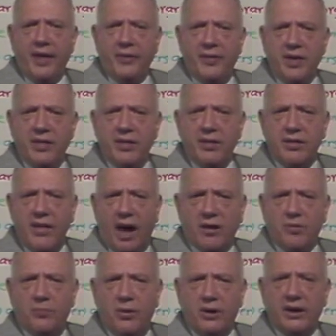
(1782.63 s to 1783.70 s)
this
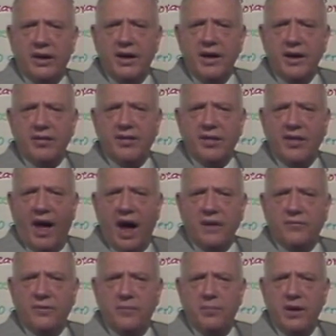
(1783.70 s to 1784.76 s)
textbook is
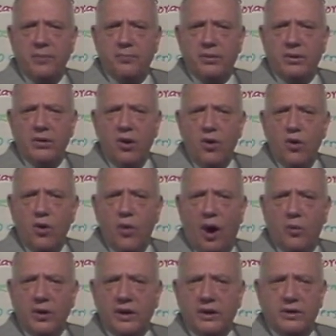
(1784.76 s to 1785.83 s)
designed for people who
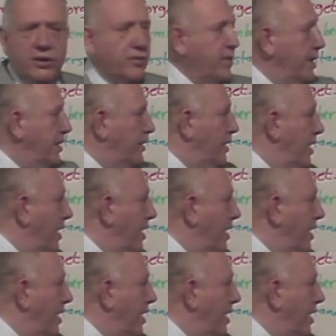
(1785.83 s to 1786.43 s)
are willing to read.